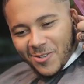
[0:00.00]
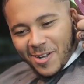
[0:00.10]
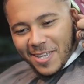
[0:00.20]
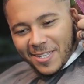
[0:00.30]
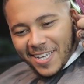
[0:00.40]
you know
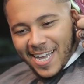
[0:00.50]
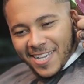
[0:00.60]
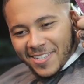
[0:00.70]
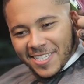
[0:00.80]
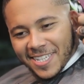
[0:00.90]
what, yeah? The
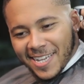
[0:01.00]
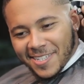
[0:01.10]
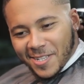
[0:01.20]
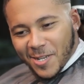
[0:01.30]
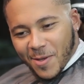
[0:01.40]
guys are
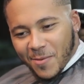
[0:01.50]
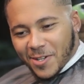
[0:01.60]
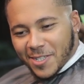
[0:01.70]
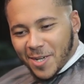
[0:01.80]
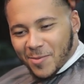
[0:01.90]
disgusting anyway
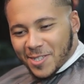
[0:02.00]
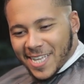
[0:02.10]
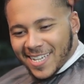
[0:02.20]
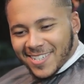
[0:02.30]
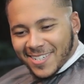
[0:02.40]
because they're double
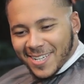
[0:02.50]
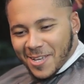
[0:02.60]
standard.